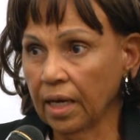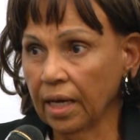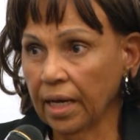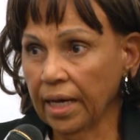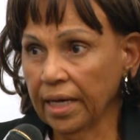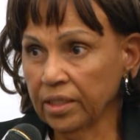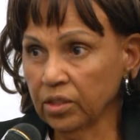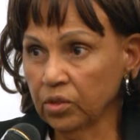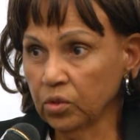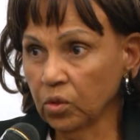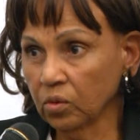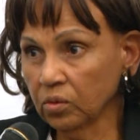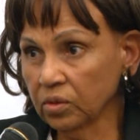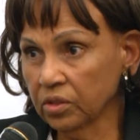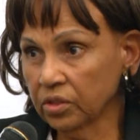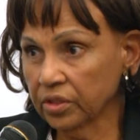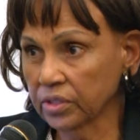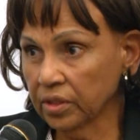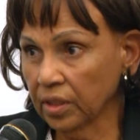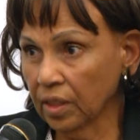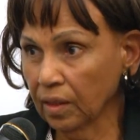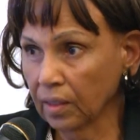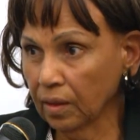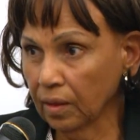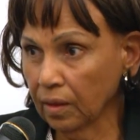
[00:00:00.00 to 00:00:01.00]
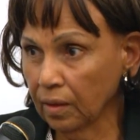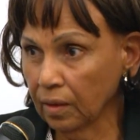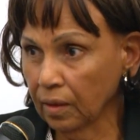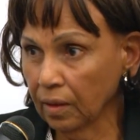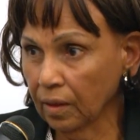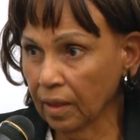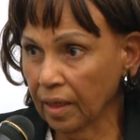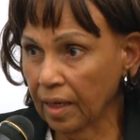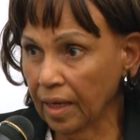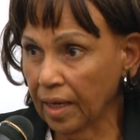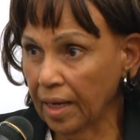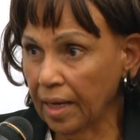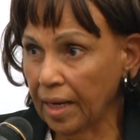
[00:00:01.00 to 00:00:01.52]
and don't sing,
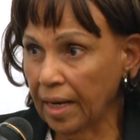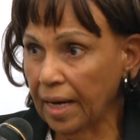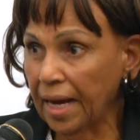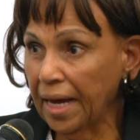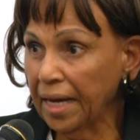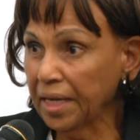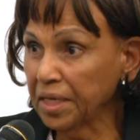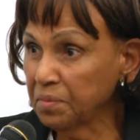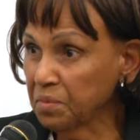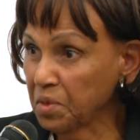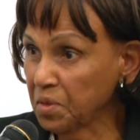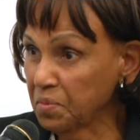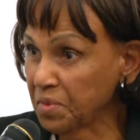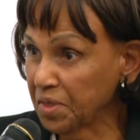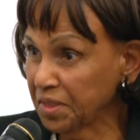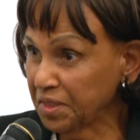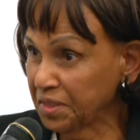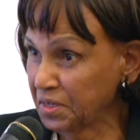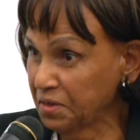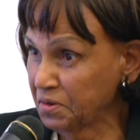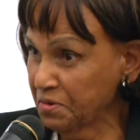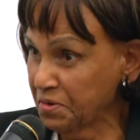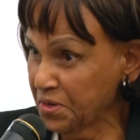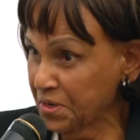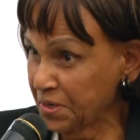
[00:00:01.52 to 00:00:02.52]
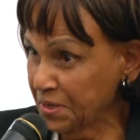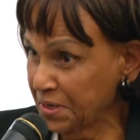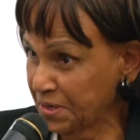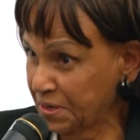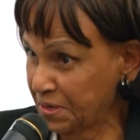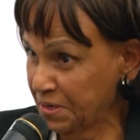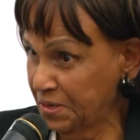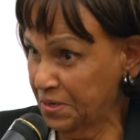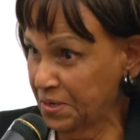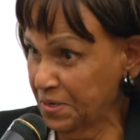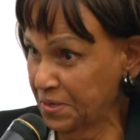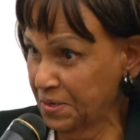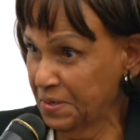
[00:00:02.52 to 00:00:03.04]
I am a material
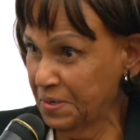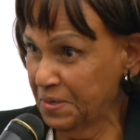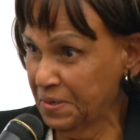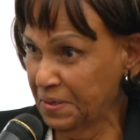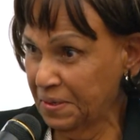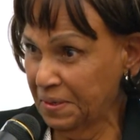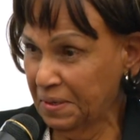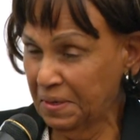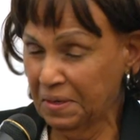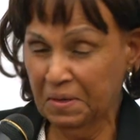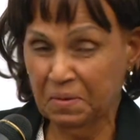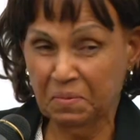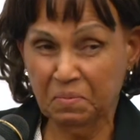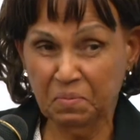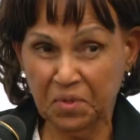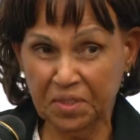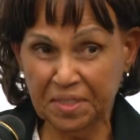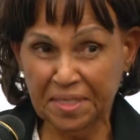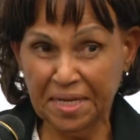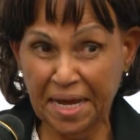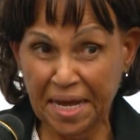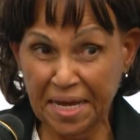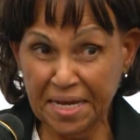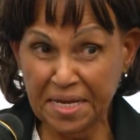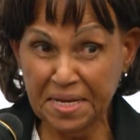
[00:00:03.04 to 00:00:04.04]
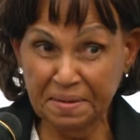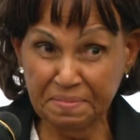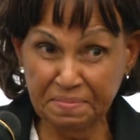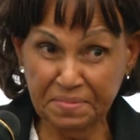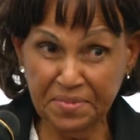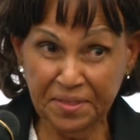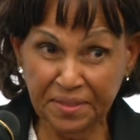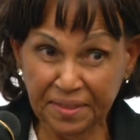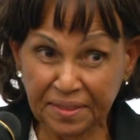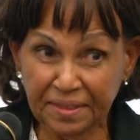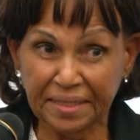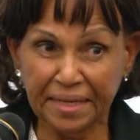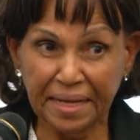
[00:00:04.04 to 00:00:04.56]
girl, but I am
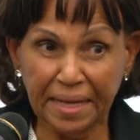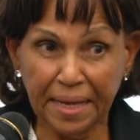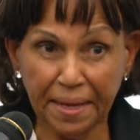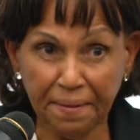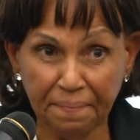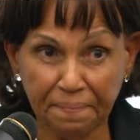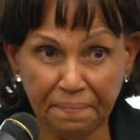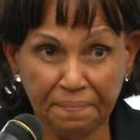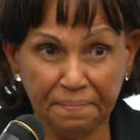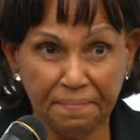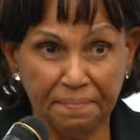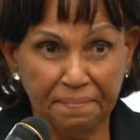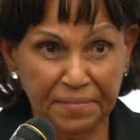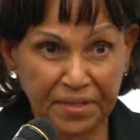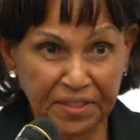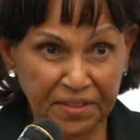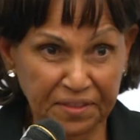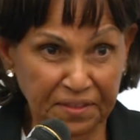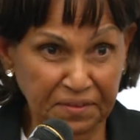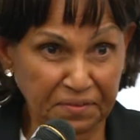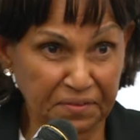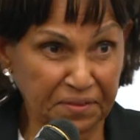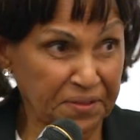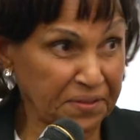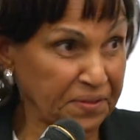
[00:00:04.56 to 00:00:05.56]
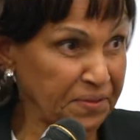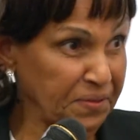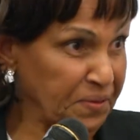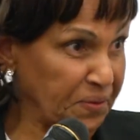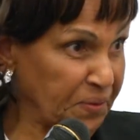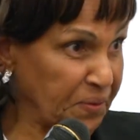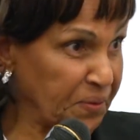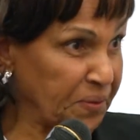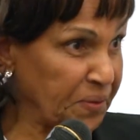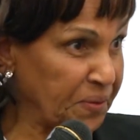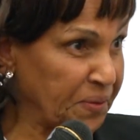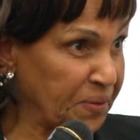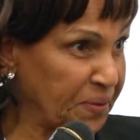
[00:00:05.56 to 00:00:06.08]
an immaterial
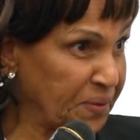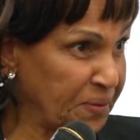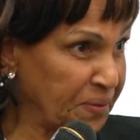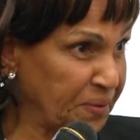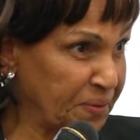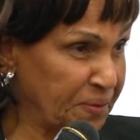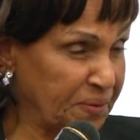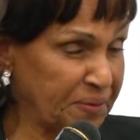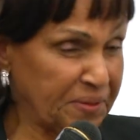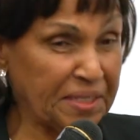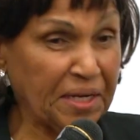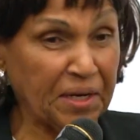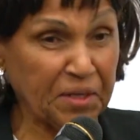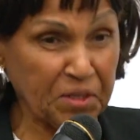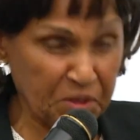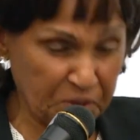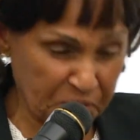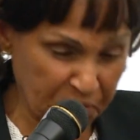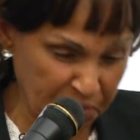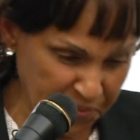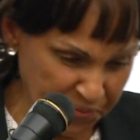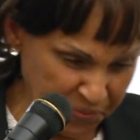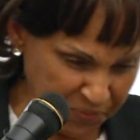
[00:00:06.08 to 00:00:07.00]
girl. Thank you.